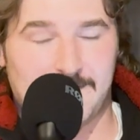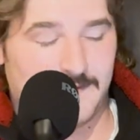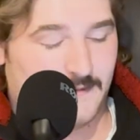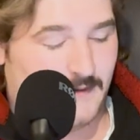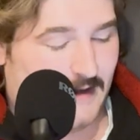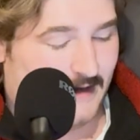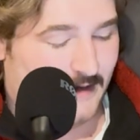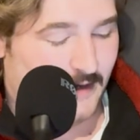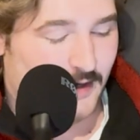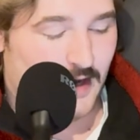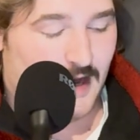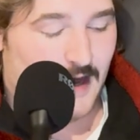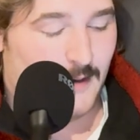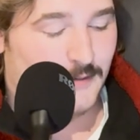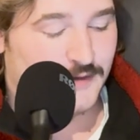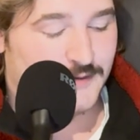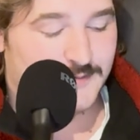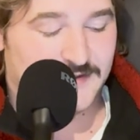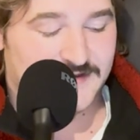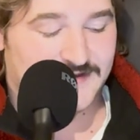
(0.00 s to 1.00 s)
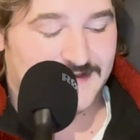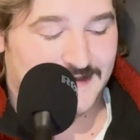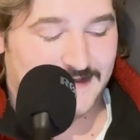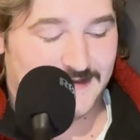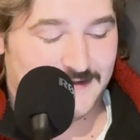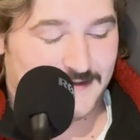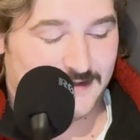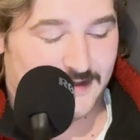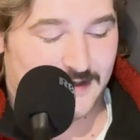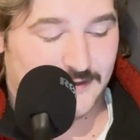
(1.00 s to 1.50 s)
I don't know how much percentage of
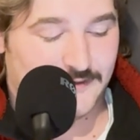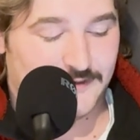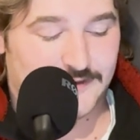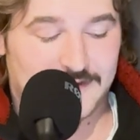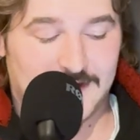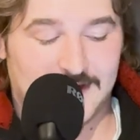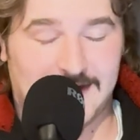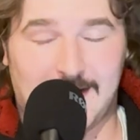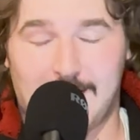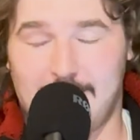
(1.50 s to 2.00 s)
the country